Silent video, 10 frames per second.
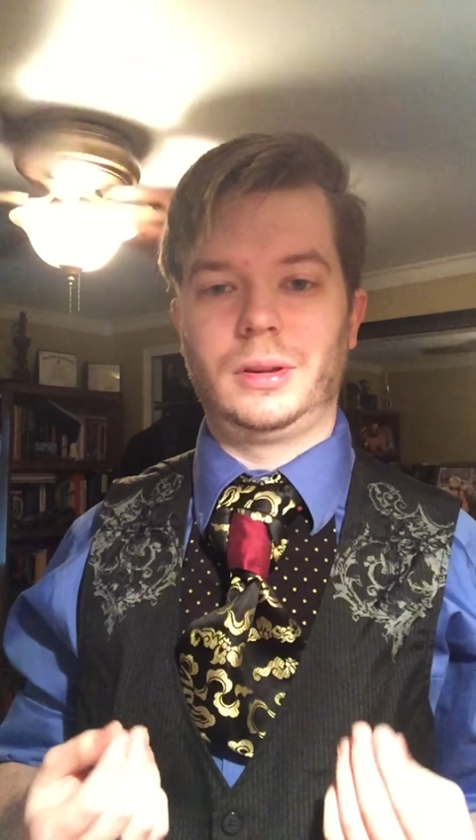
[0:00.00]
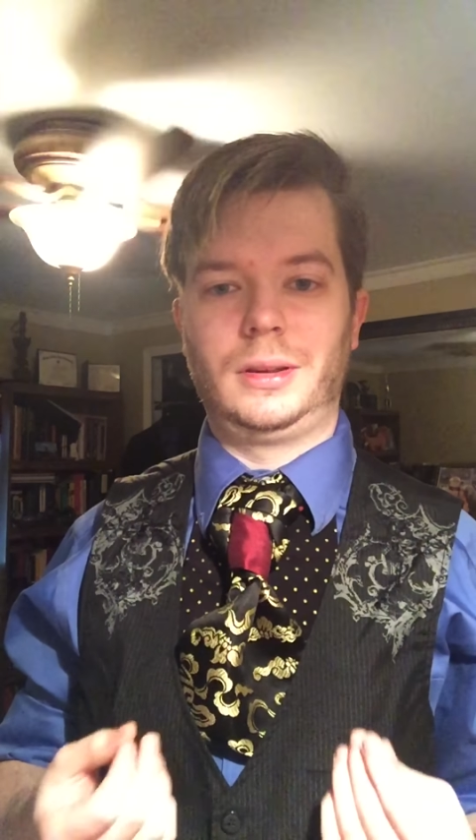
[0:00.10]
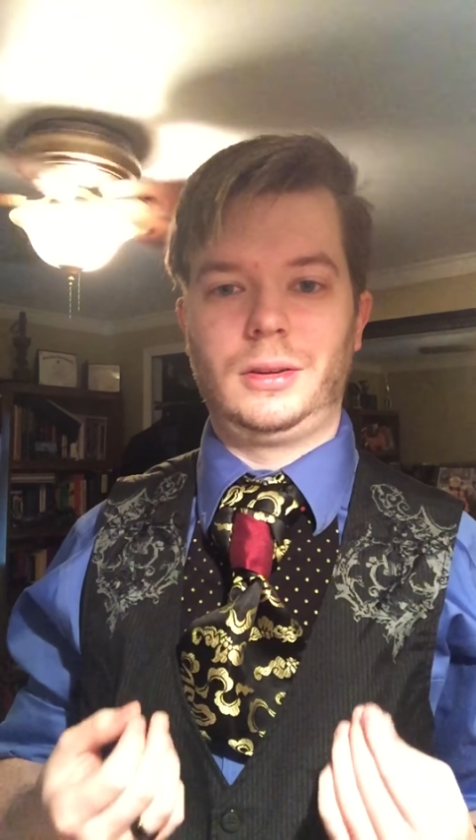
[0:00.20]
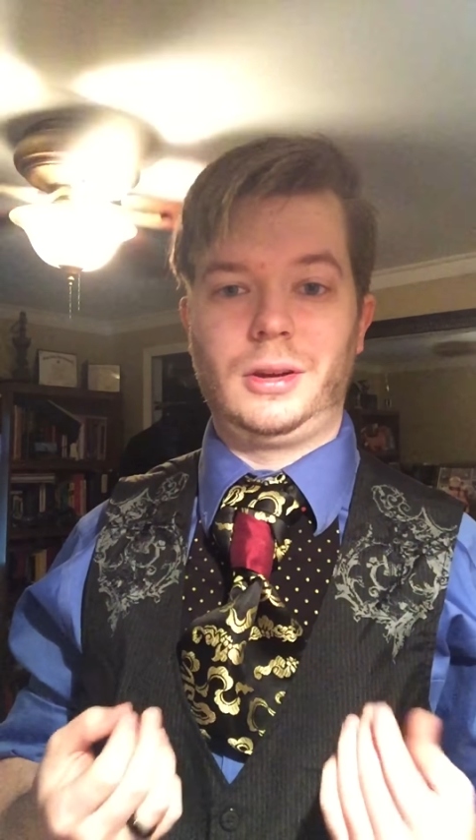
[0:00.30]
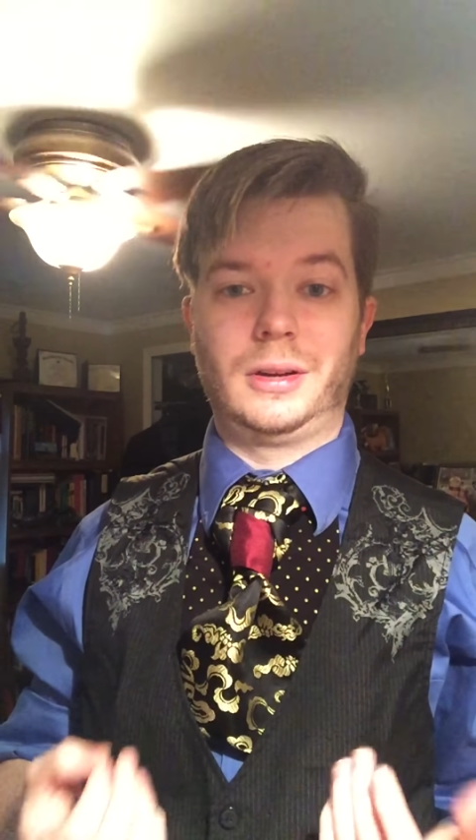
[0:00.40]

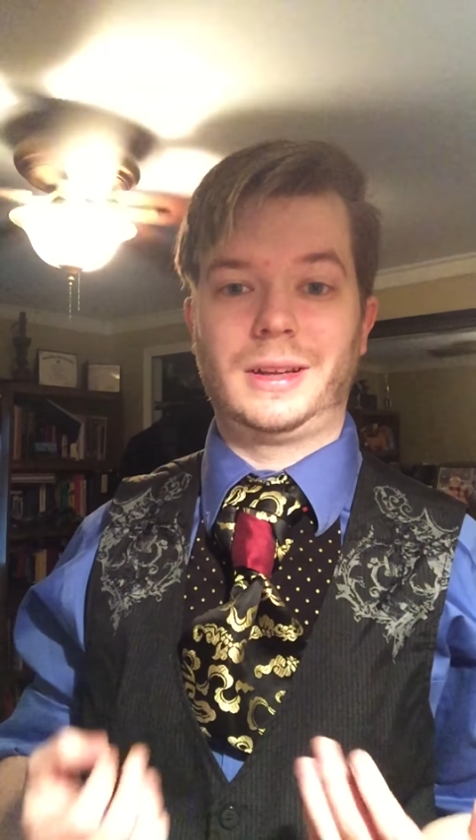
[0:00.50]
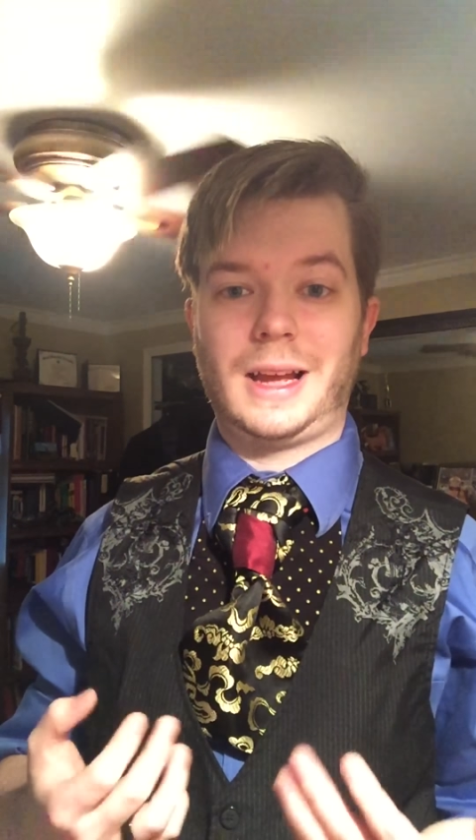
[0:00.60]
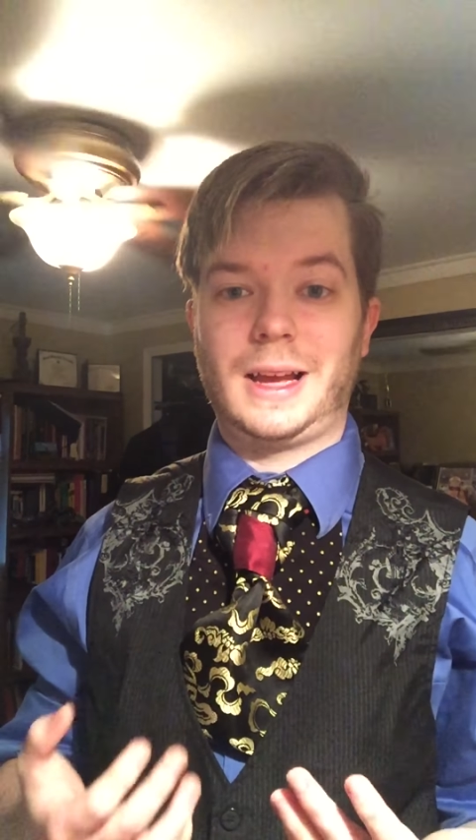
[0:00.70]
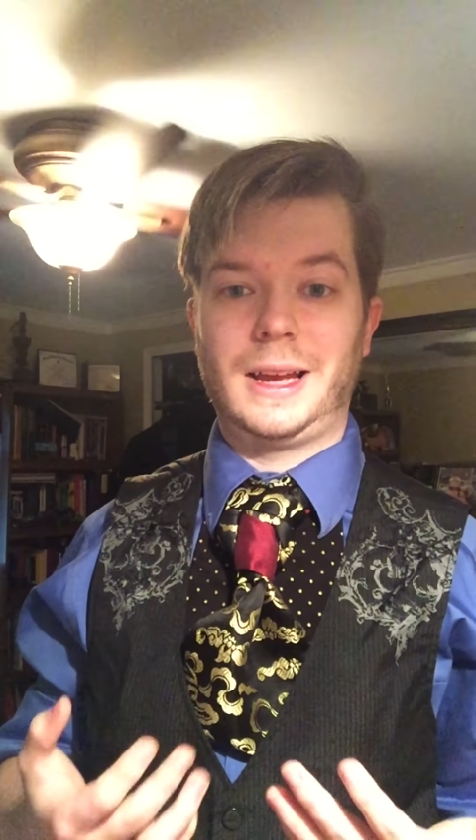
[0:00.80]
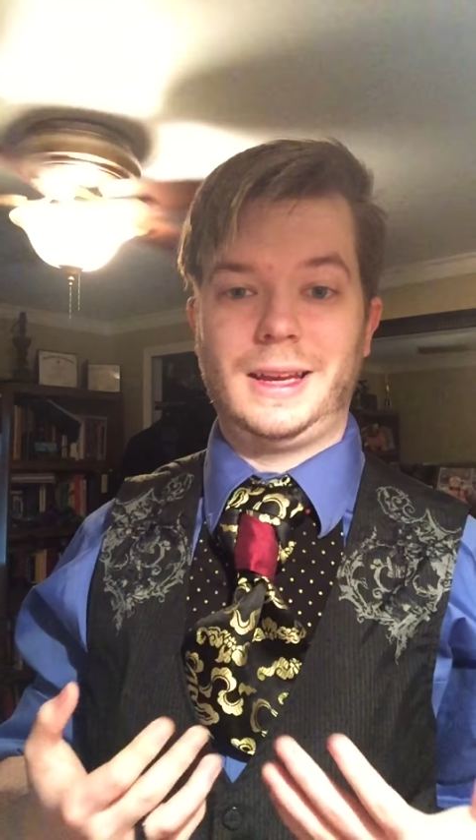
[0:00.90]
in your
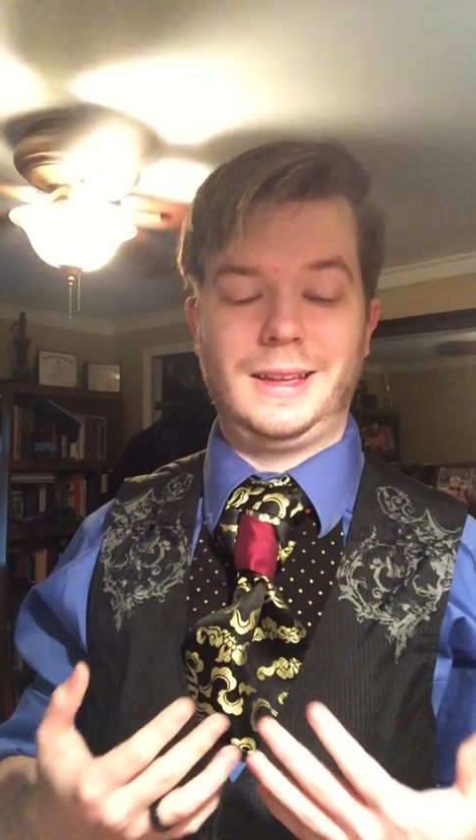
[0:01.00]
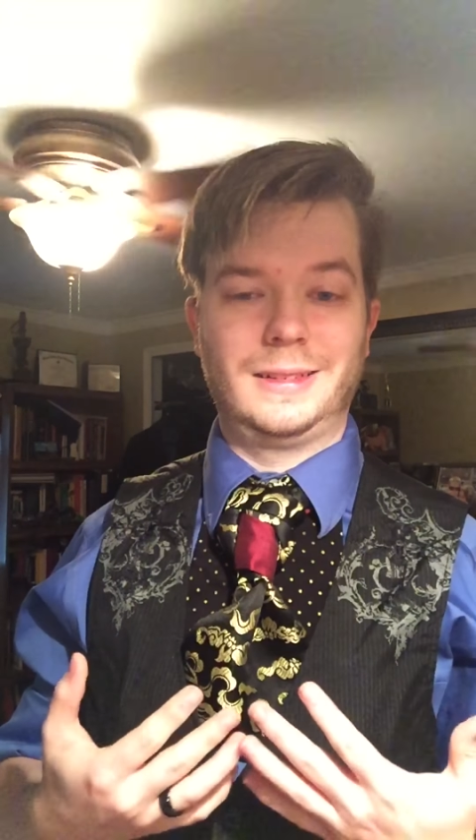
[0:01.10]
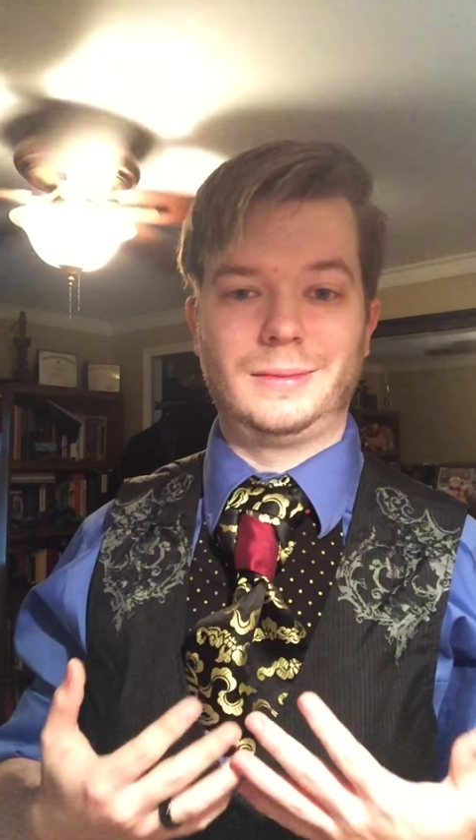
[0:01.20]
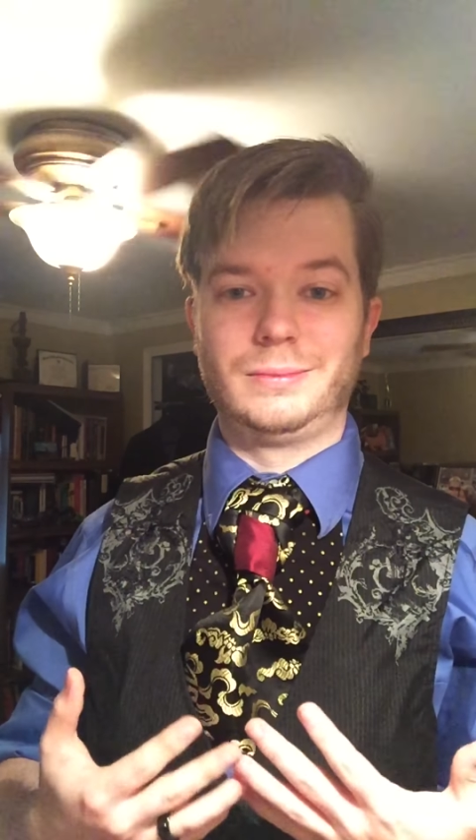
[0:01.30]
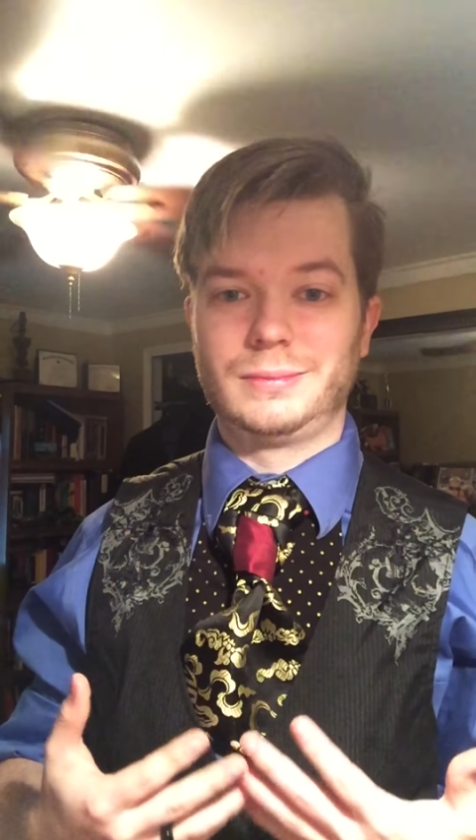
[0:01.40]
tie and